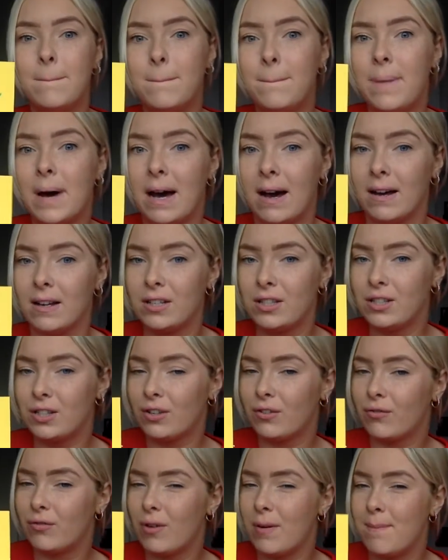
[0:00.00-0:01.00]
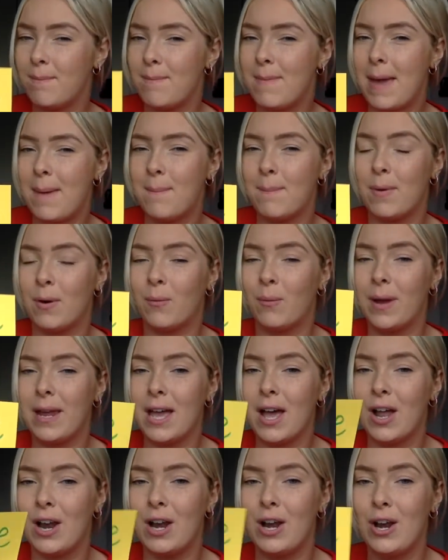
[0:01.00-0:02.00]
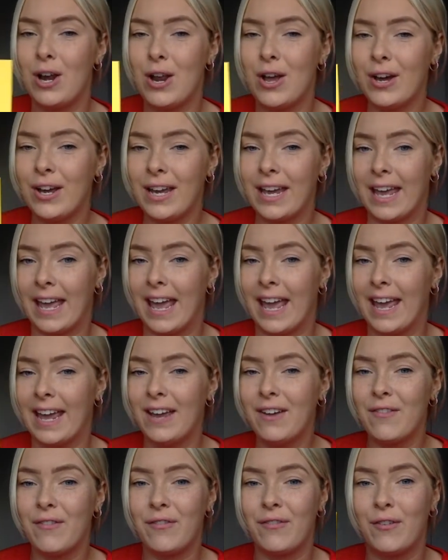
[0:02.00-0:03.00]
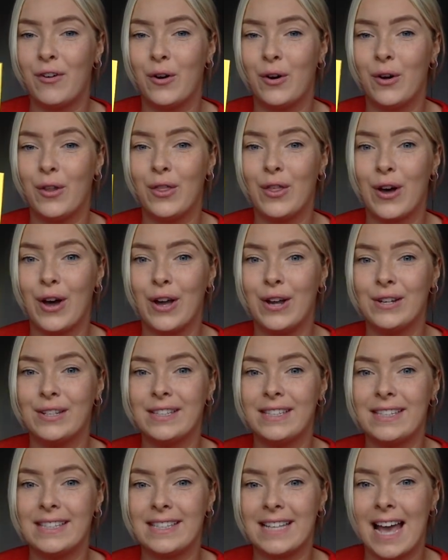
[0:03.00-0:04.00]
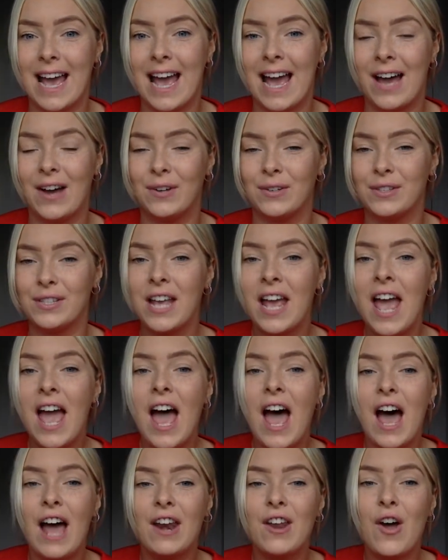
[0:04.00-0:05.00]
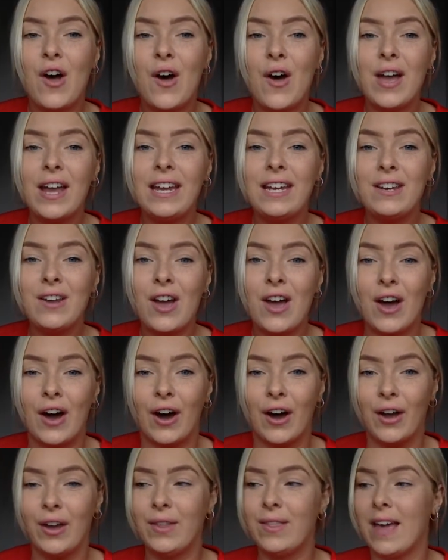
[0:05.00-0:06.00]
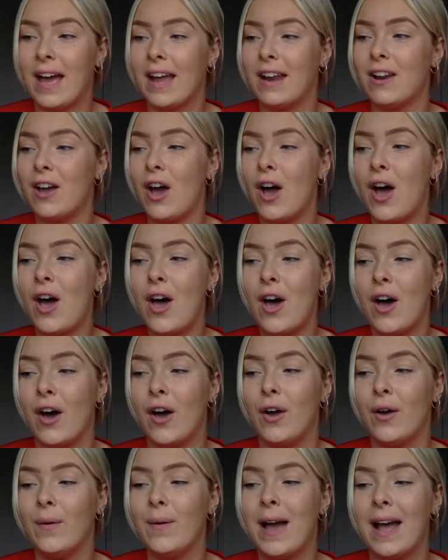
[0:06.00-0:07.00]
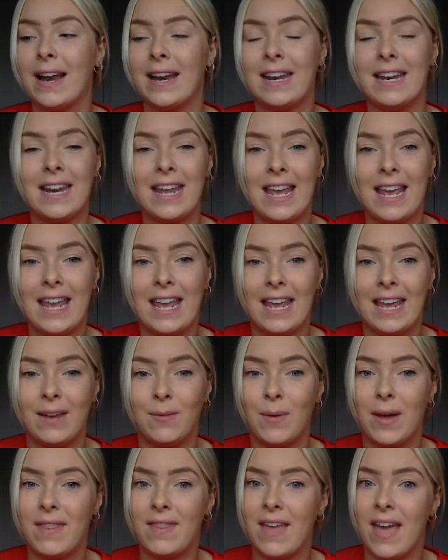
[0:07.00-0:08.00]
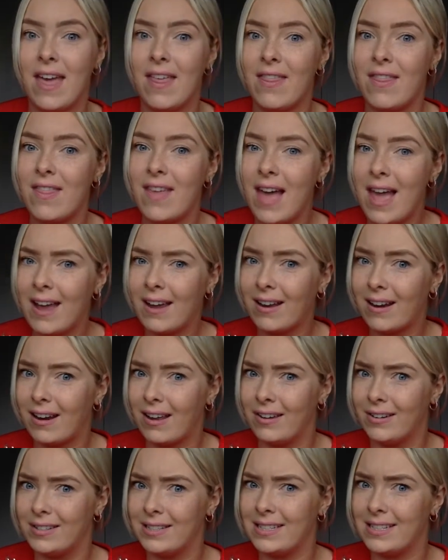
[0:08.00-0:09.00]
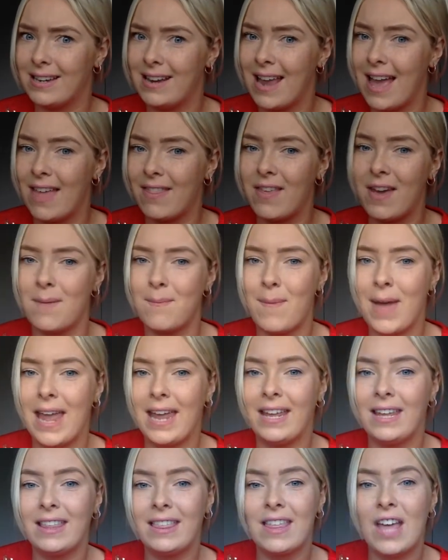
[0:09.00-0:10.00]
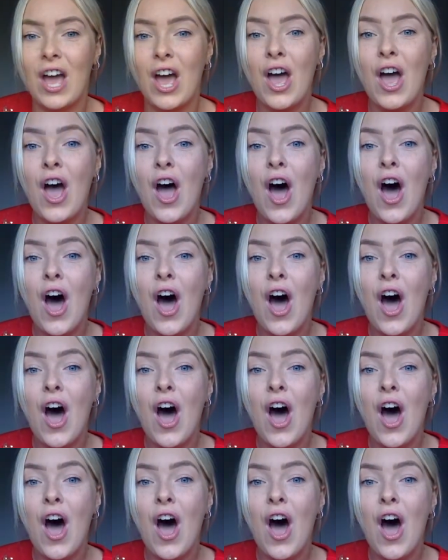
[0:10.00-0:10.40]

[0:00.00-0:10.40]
But remember, we are looking for those sounds. And I know that an O and an E, when they're that close together, make the